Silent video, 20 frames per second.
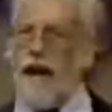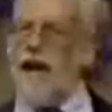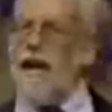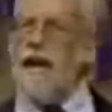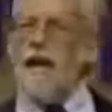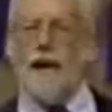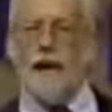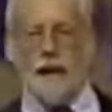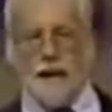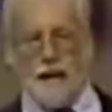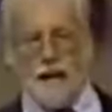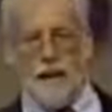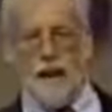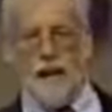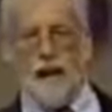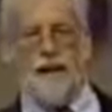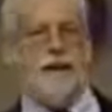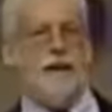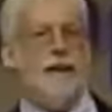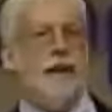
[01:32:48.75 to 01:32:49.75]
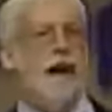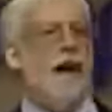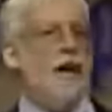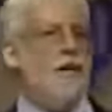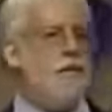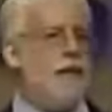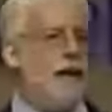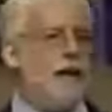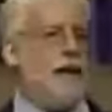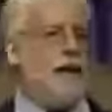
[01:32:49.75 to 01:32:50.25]
And it, it, to this day,
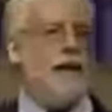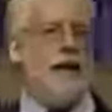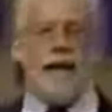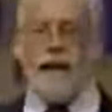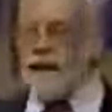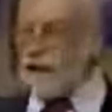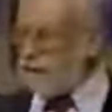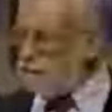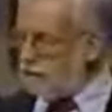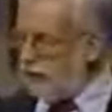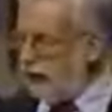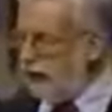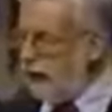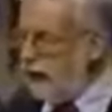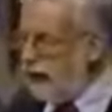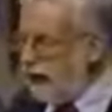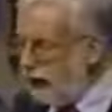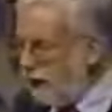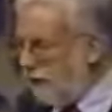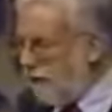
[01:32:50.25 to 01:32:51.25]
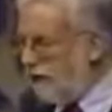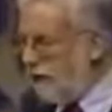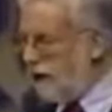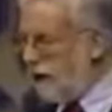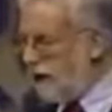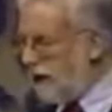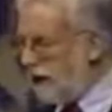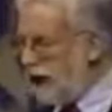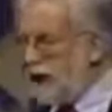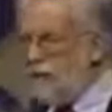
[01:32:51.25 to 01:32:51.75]
it maintains many of
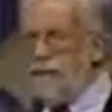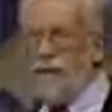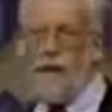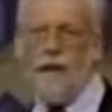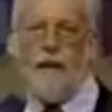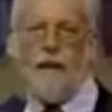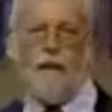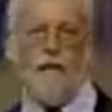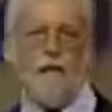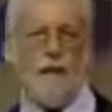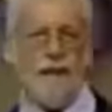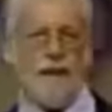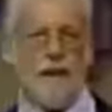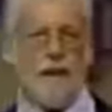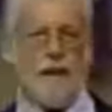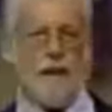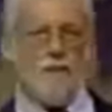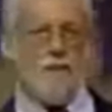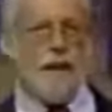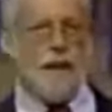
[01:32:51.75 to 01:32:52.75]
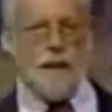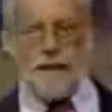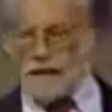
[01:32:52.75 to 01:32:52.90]
the same characteristics of